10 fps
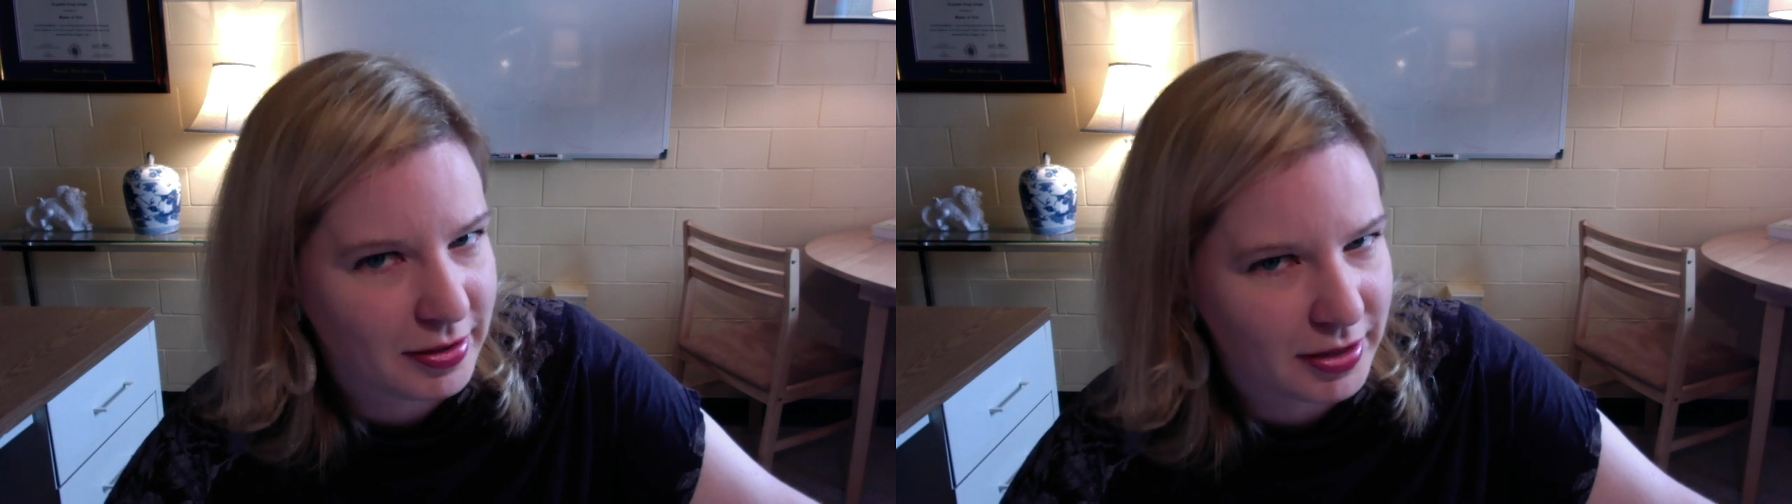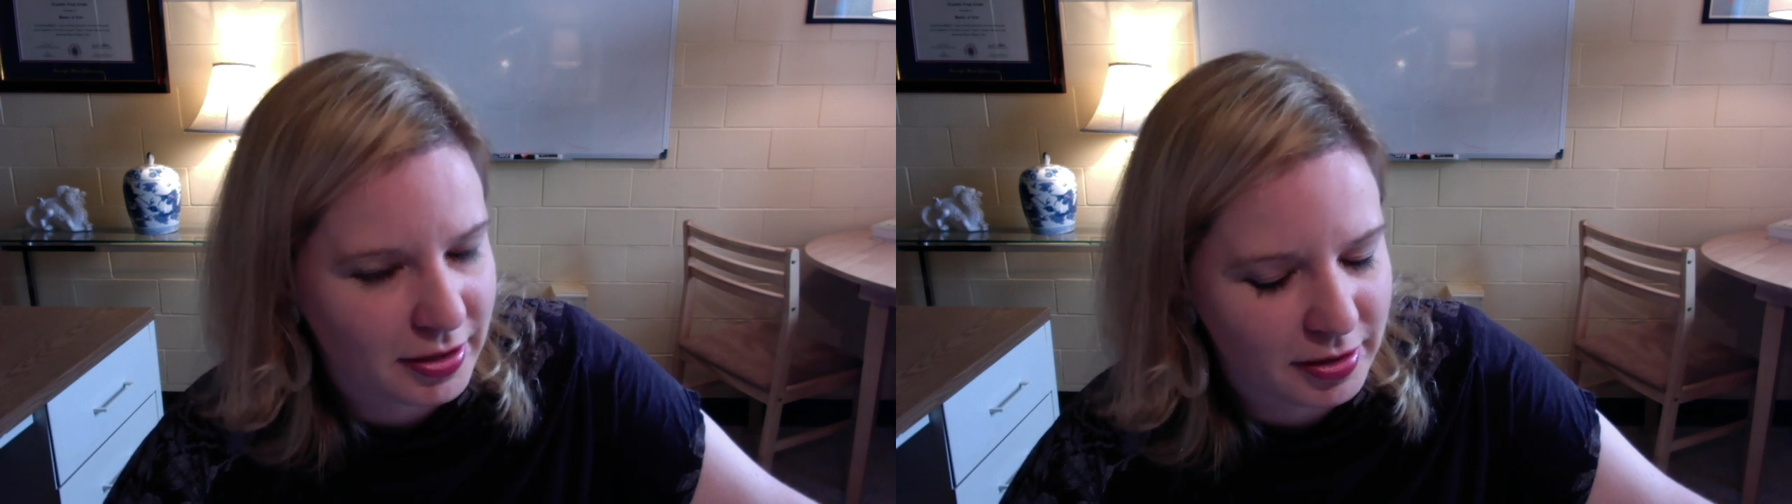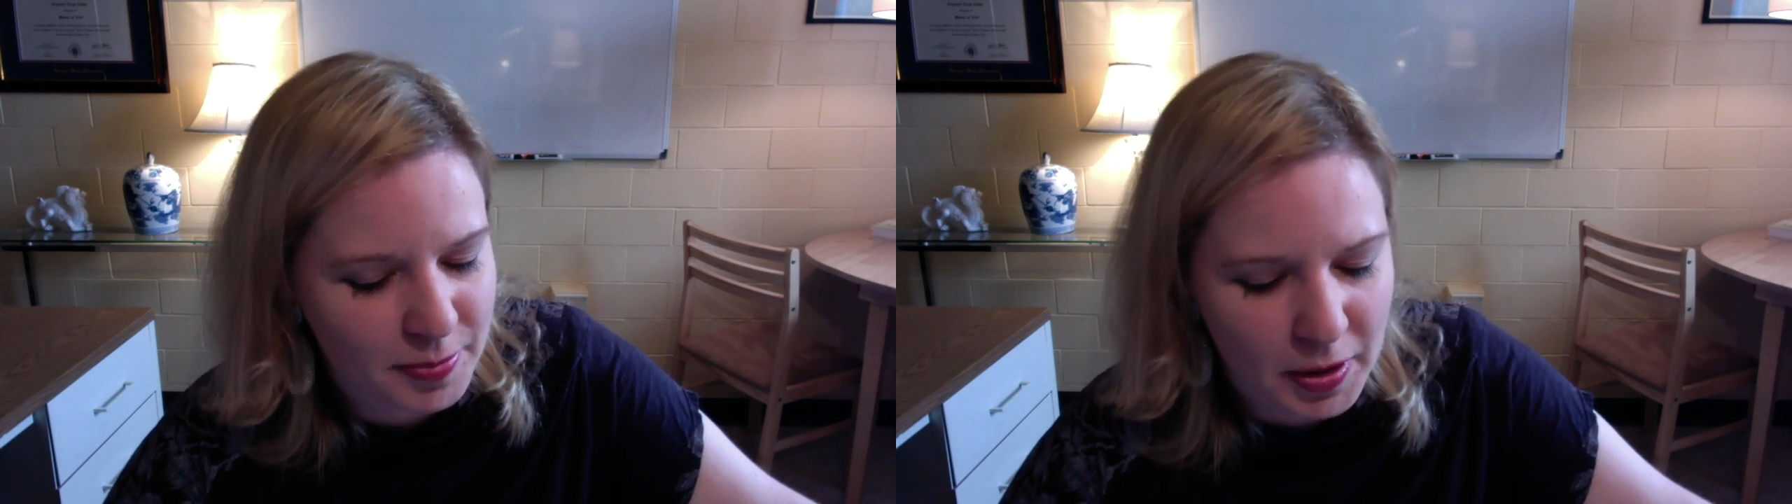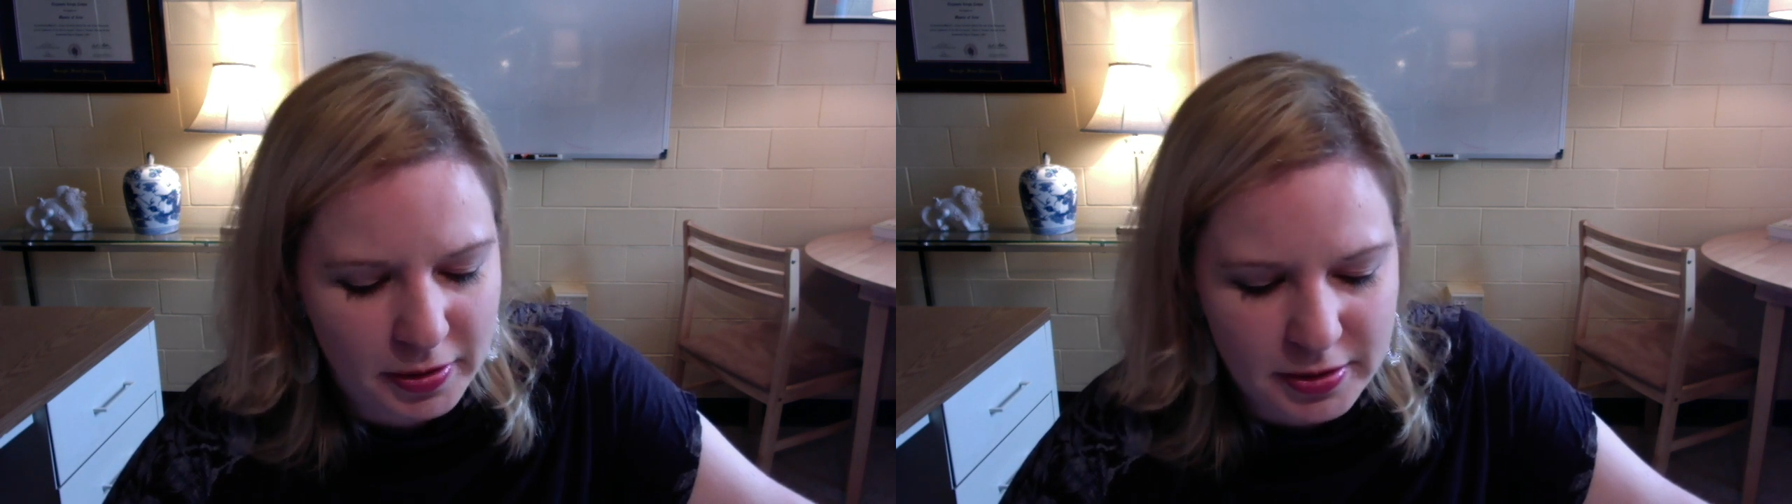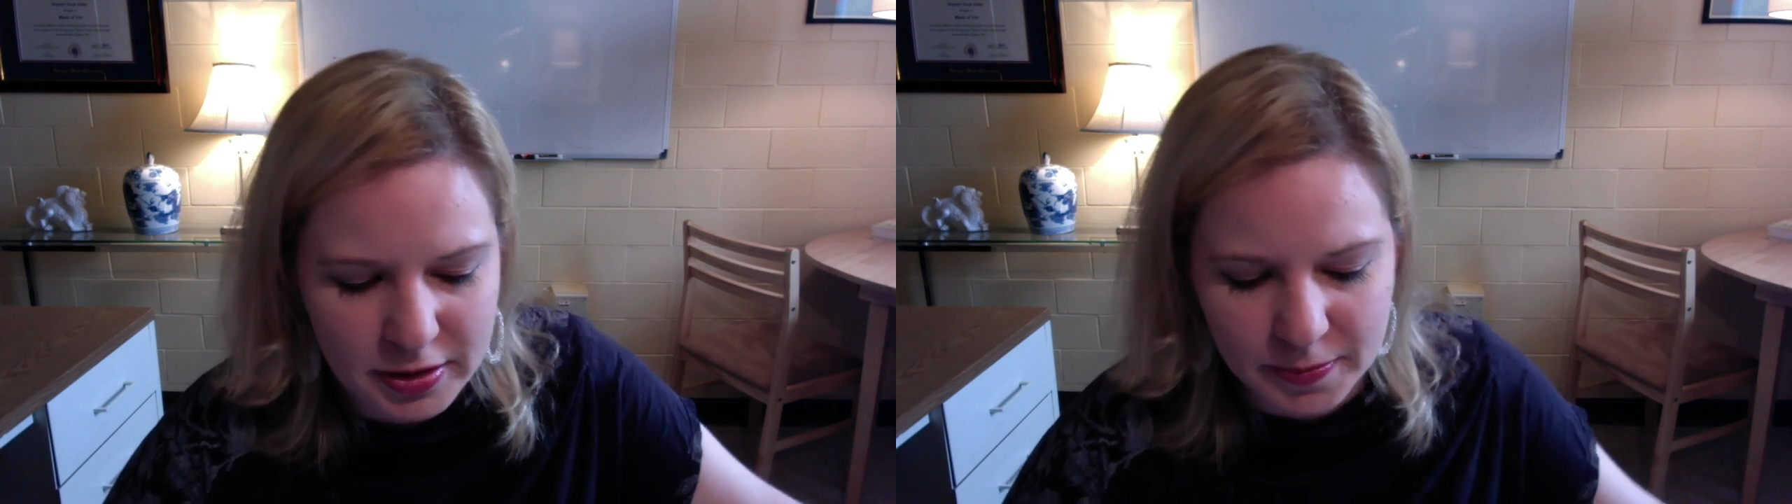attendance
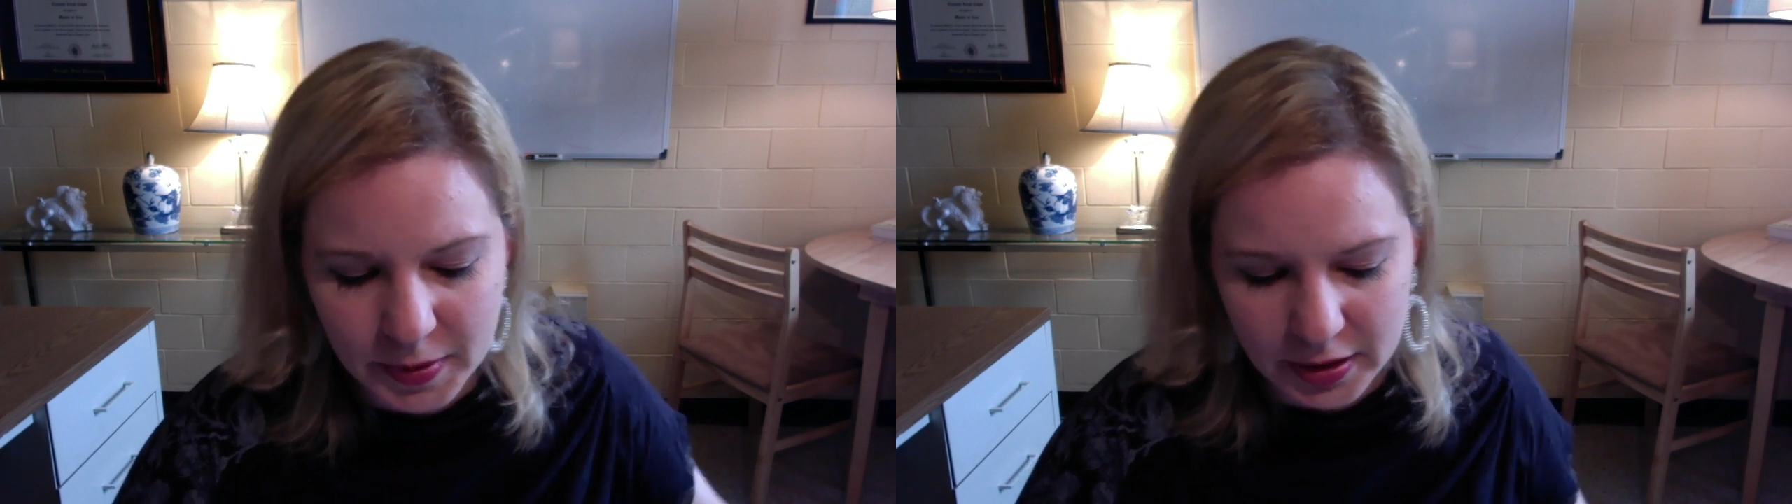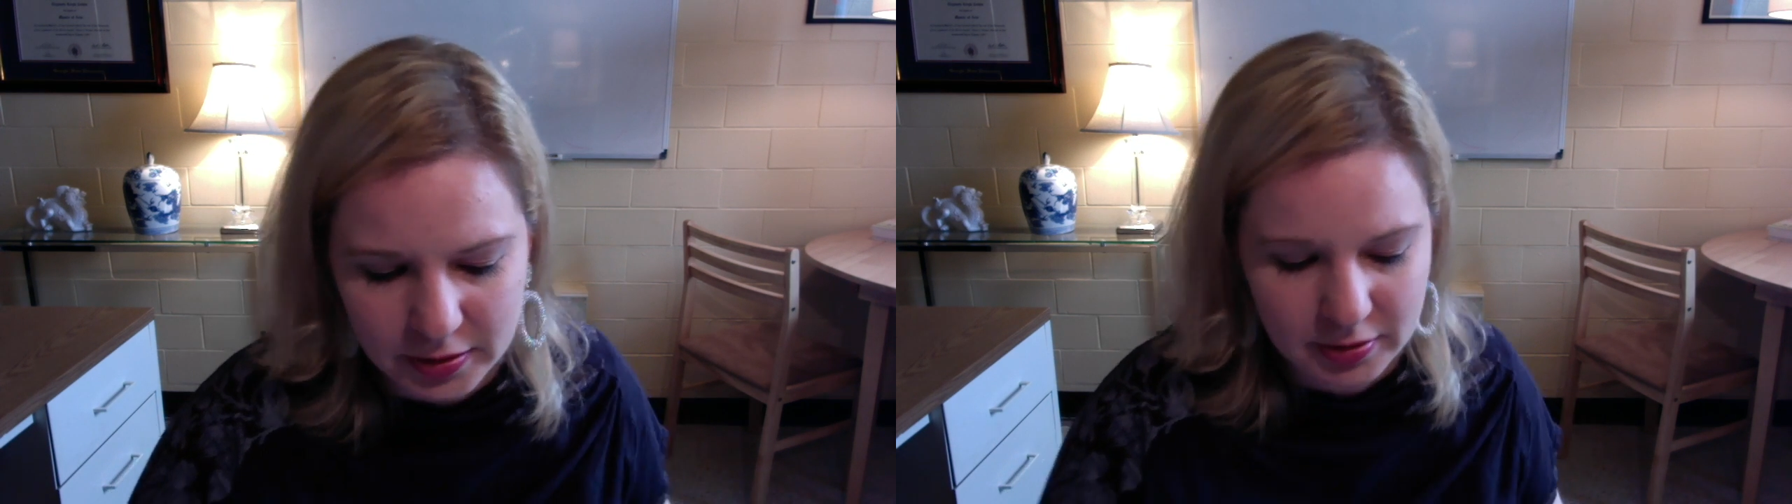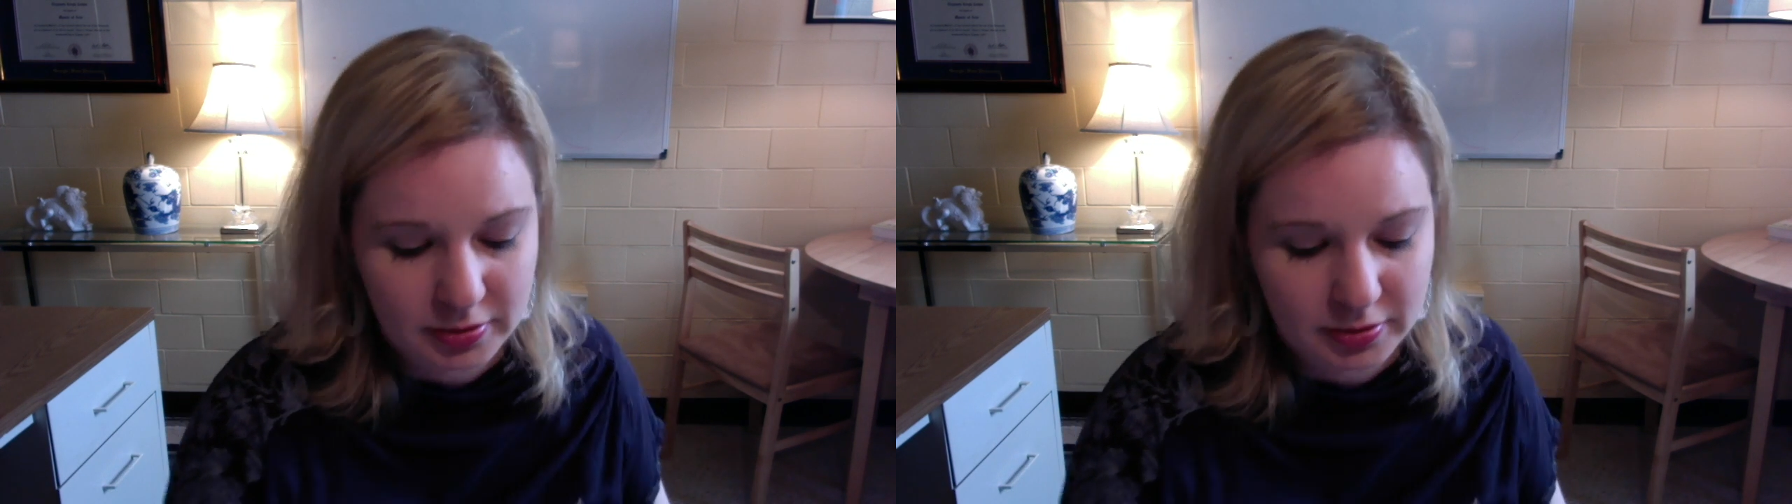policy, but